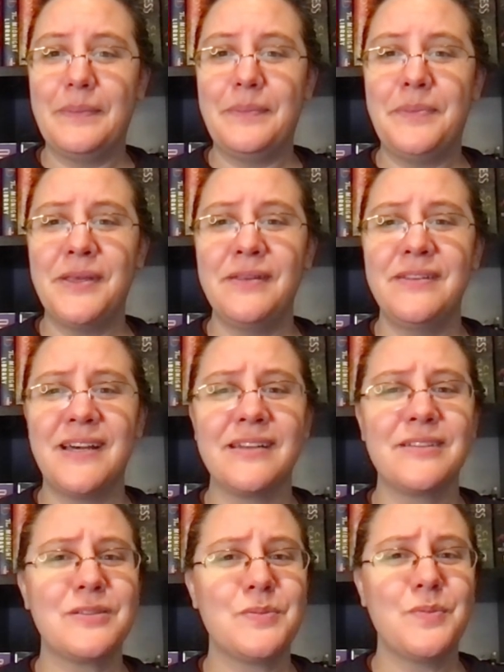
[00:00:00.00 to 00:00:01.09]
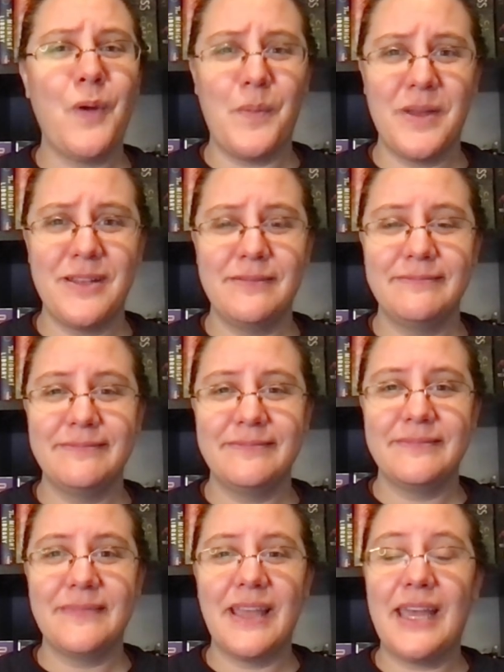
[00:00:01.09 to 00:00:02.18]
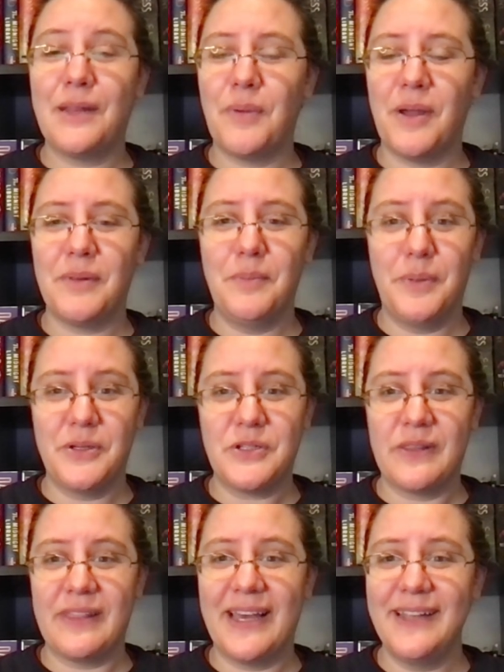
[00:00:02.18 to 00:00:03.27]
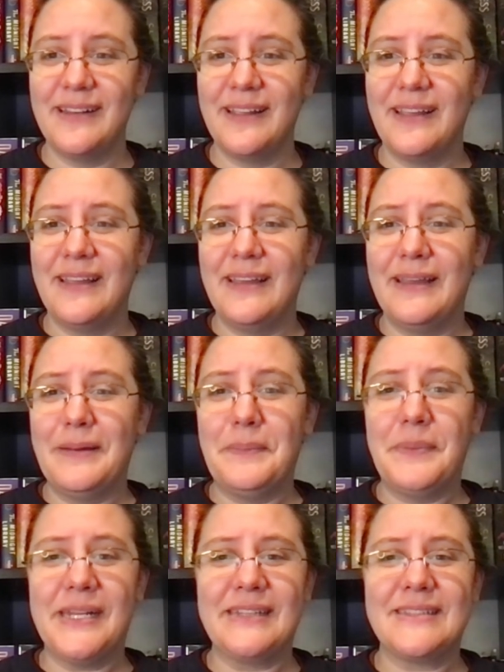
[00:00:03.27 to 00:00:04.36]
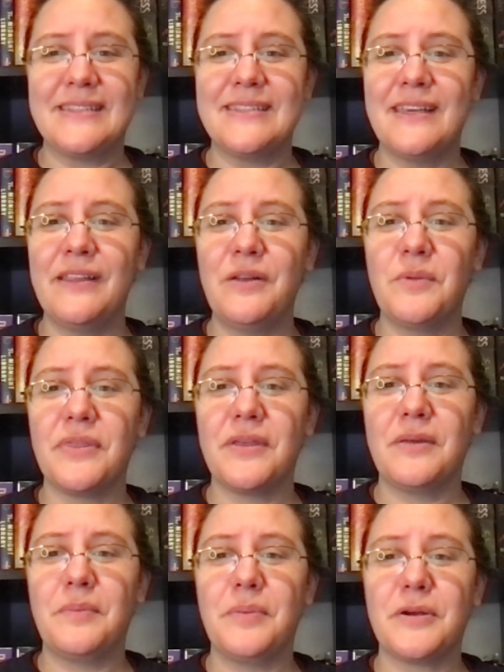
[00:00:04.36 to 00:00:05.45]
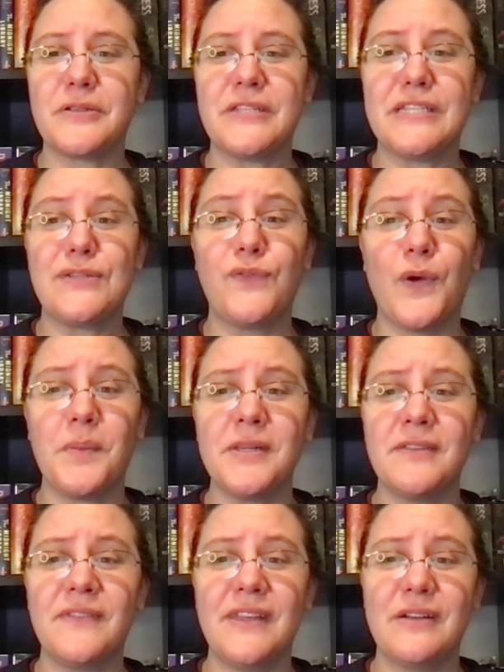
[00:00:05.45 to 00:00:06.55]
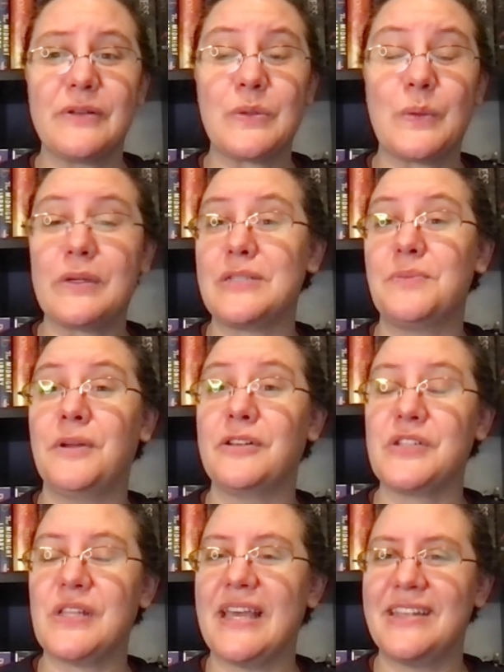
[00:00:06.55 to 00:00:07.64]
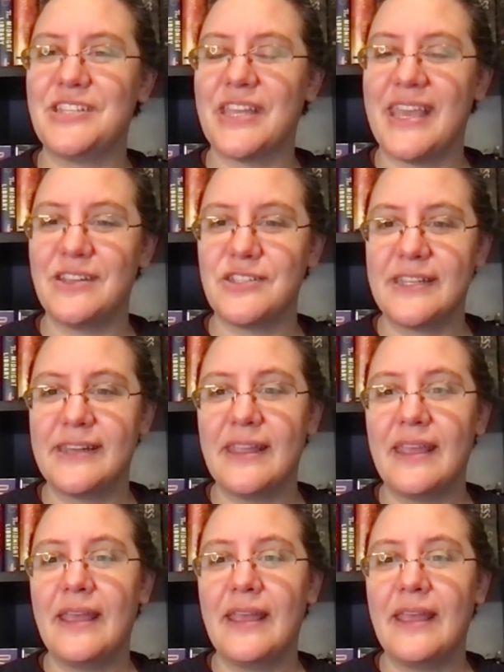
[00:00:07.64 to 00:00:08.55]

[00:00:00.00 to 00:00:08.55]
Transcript: Bildungsroman, and I probably butchered that, but it's dealing with a person's formative years or spiritual education.